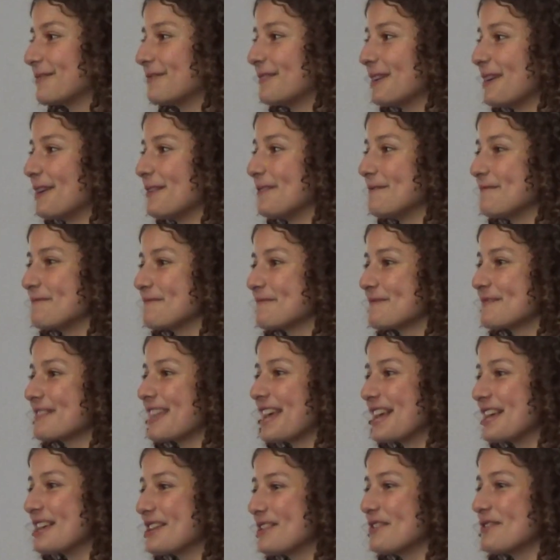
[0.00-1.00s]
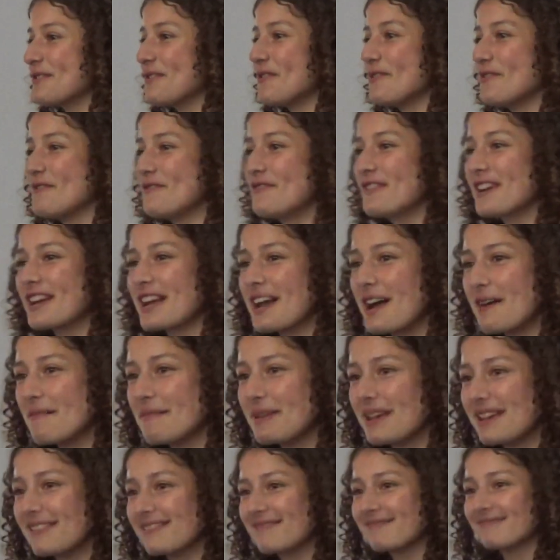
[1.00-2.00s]
Well, thank you all for
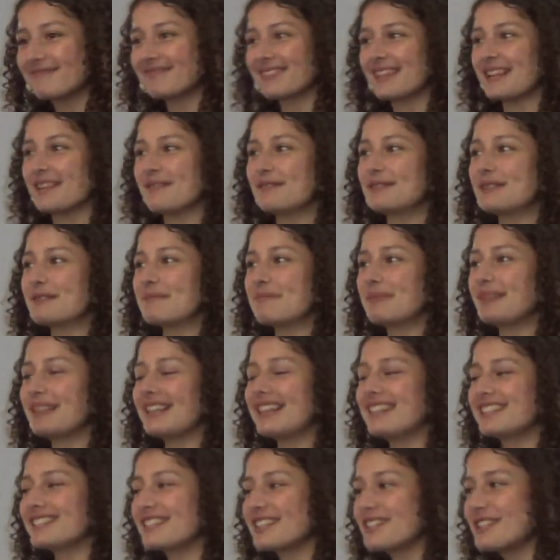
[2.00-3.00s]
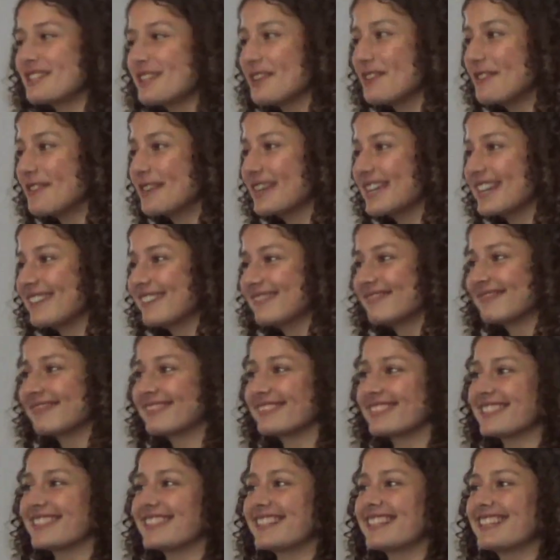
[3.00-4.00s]
coming. It was a pleasure showing.
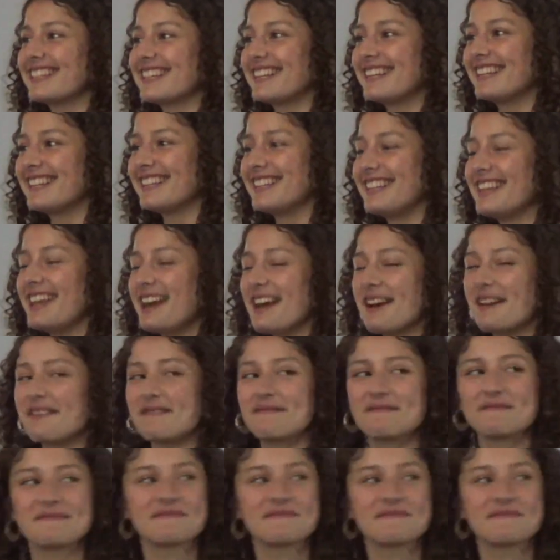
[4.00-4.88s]
Yeah.